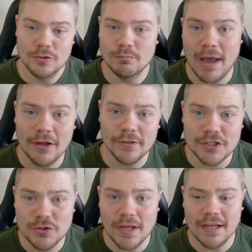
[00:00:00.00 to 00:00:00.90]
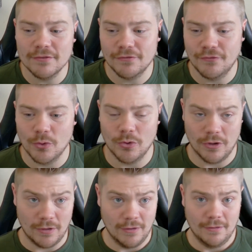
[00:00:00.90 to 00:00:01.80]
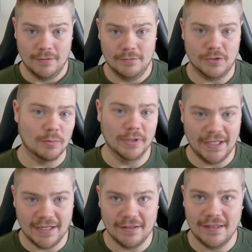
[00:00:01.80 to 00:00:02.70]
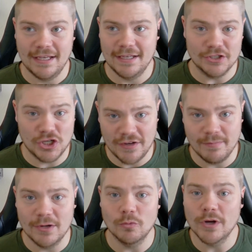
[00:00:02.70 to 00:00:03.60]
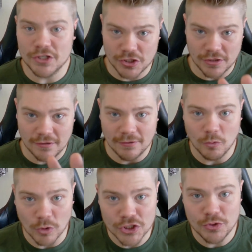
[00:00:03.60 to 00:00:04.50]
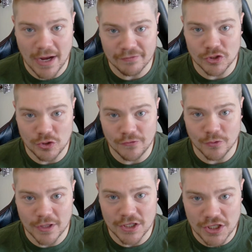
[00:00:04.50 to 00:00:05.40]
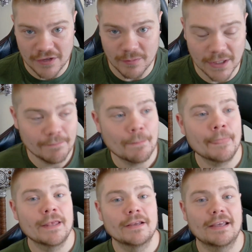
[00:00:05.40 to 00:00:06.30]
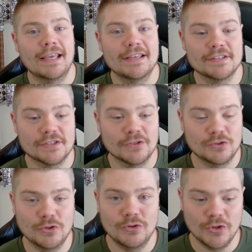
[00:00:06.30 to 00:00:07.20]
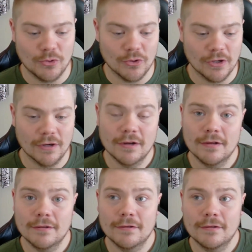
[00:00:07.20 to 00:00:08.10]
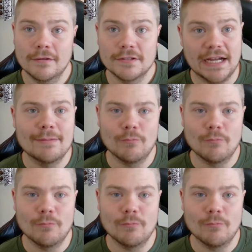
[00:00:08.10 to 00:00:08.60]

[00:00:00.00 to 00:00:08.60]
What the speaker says: mount that you get for completing the achievement, which what you have to do for the achievement is do your time